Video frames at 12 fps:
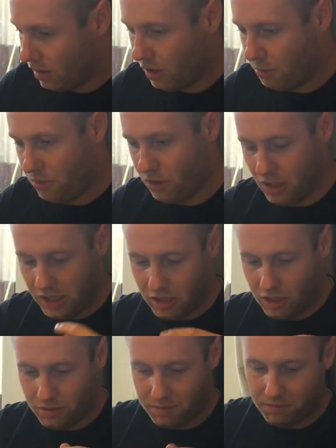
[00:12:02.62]
I'll put
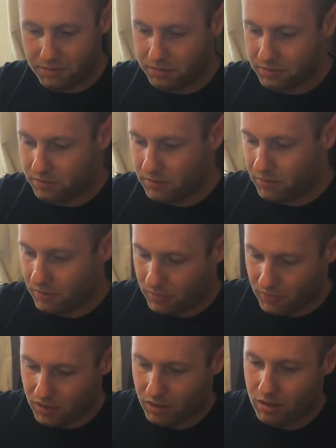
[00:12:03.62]
a
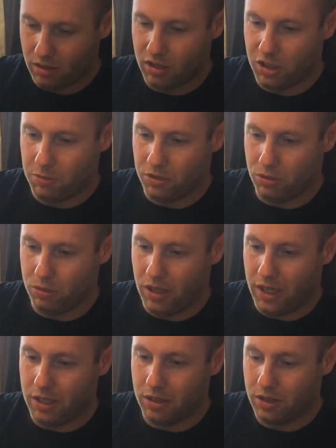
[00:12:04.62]
special
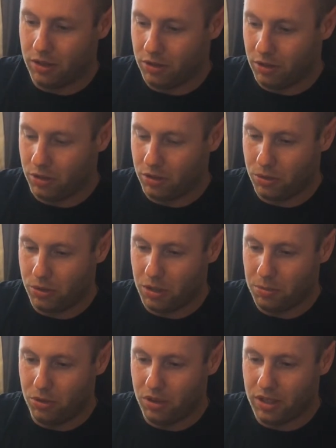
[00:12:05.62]
angle in it, so I'm going to quickly
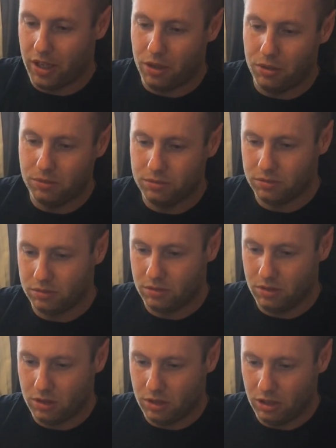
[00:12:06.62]
boil a kettle
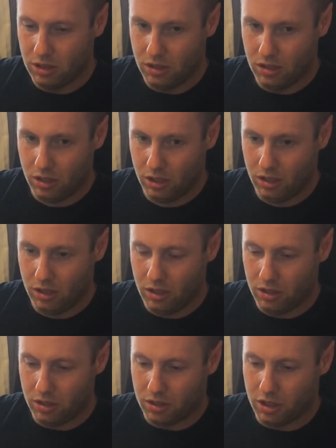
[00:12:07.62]

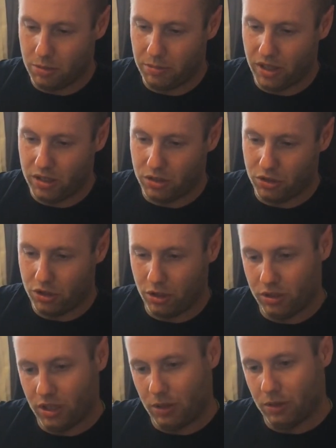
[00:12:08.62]
and I'll come back and show
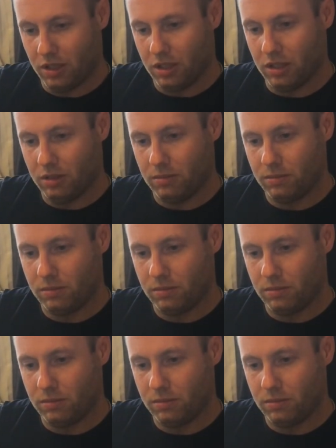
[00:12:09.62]
you how I've done it.